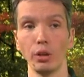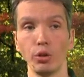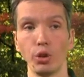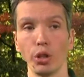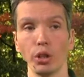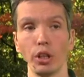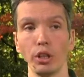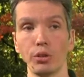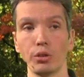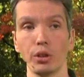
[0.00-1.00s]

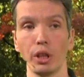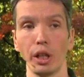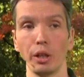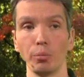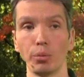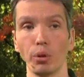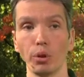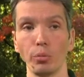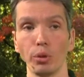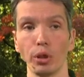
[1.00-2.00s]
journalists and
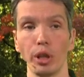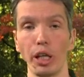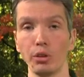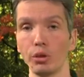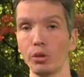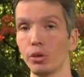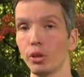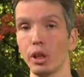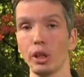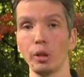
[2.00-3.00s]
program organizers
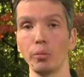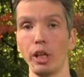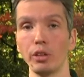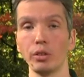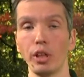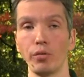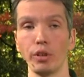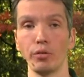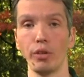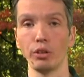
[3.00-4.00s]
at a
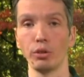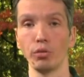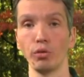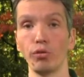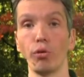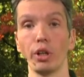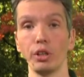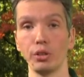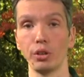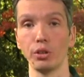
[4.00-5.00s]
film festival, for
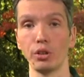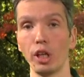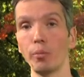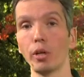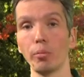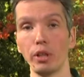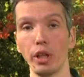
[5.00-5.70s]
instance, among many